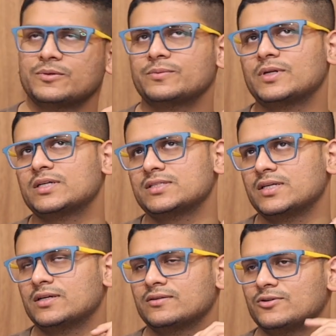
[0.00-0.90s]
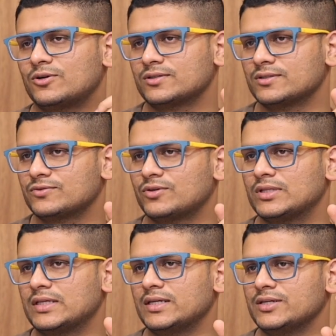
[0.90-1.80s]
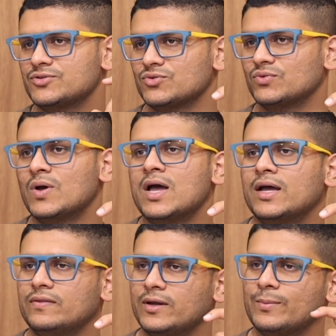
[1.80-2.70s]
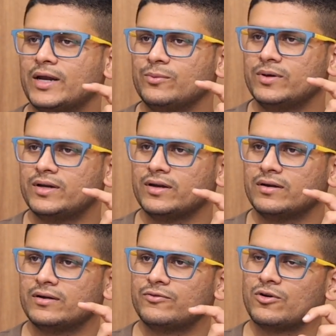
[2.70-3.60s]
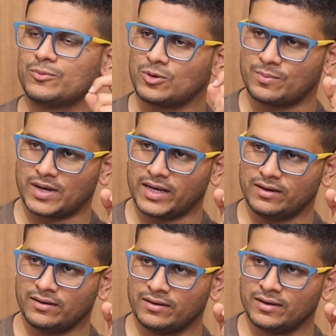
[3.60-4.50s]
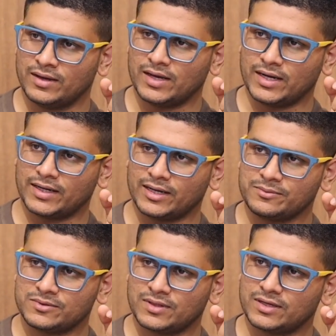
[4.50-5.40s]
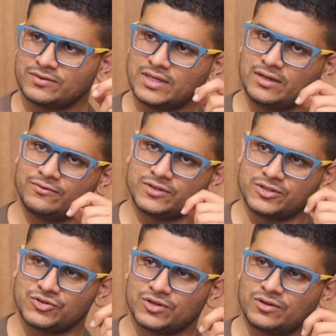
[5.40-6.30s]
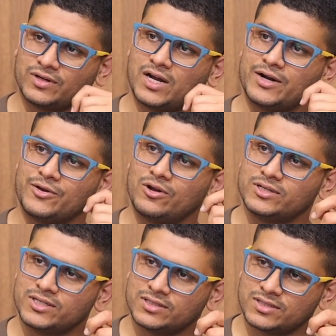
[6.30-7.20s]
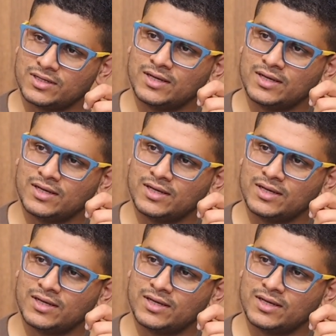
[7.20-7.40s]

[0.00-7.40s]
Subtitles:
people are seeing other doctors for the issue that might be triggered from your mind. At times they are seeing a physician or a cardiologist.